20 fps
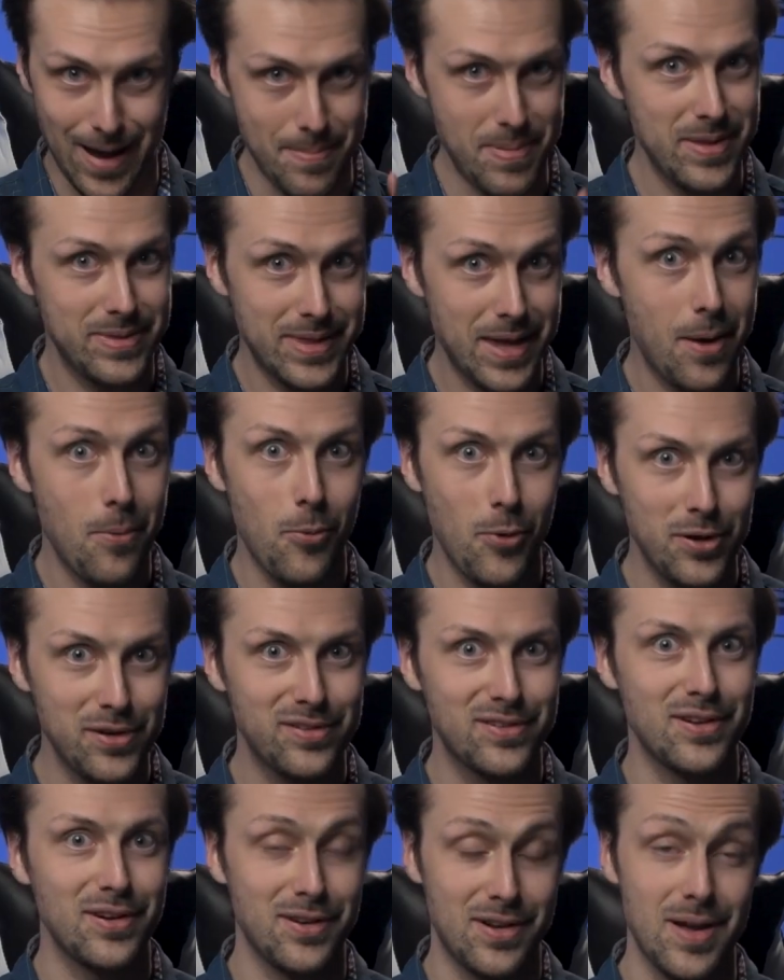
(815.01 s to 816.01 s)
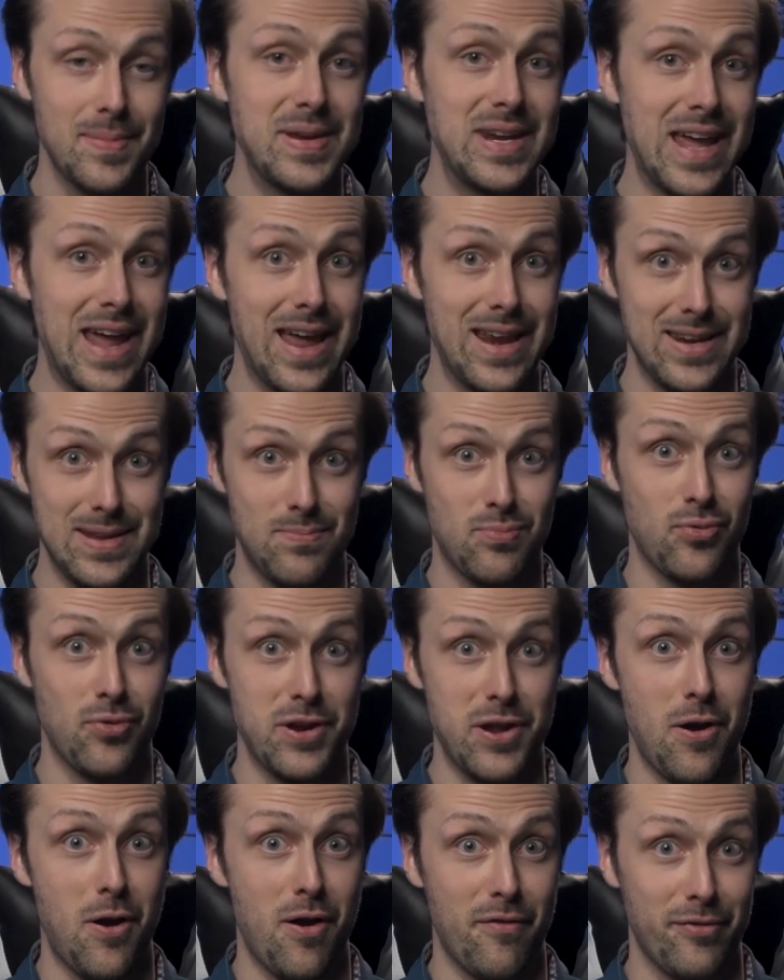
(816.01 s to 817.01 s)
I bet that one is going to come in handy
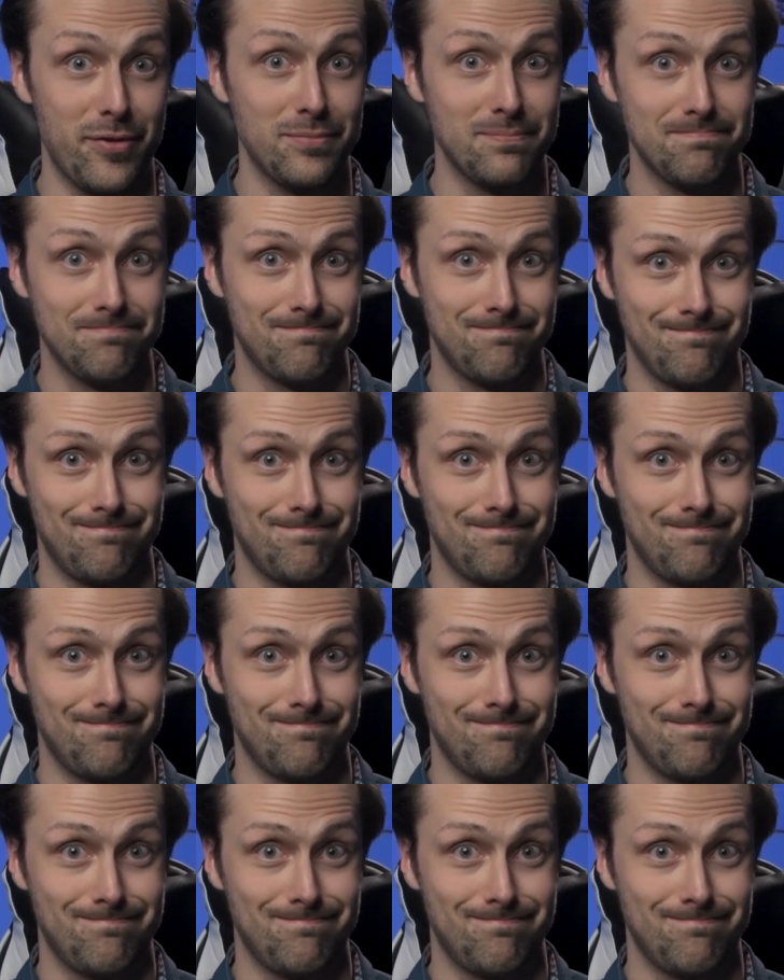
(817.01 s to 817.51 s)
pretty often.